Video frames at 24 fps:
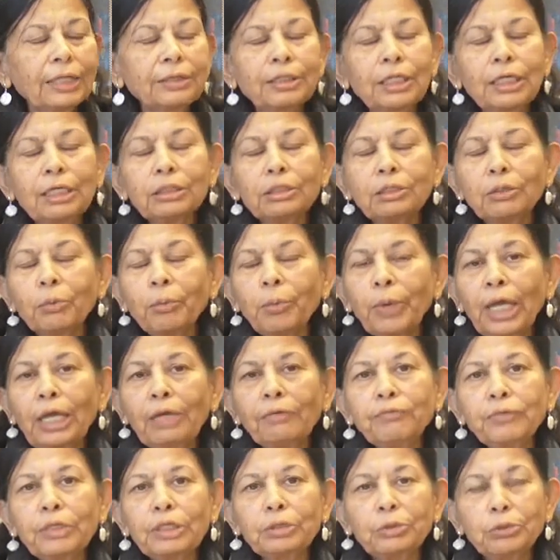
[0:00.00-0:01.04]
think the way
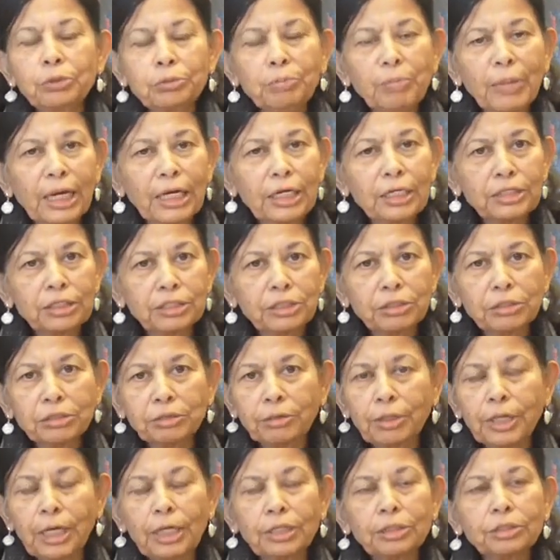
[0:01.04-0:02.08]
we do medicine
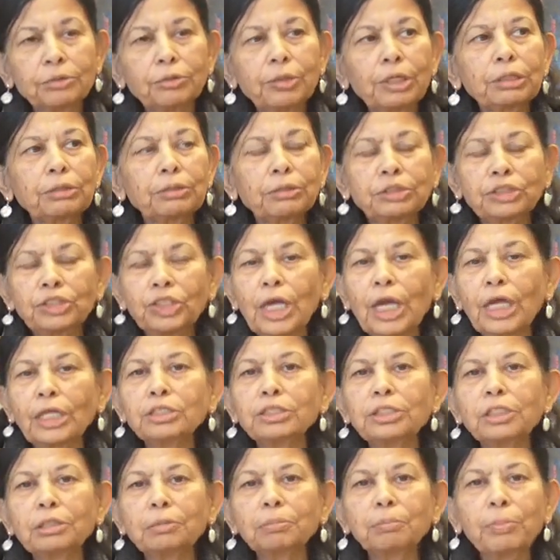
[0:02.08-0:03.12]
today is going to
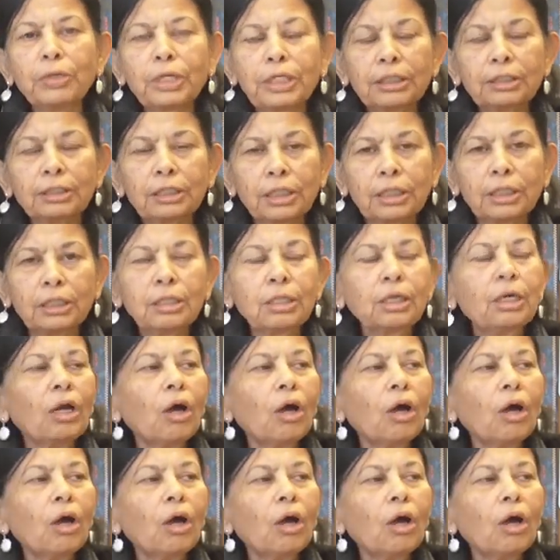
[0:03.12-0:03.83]
change completely.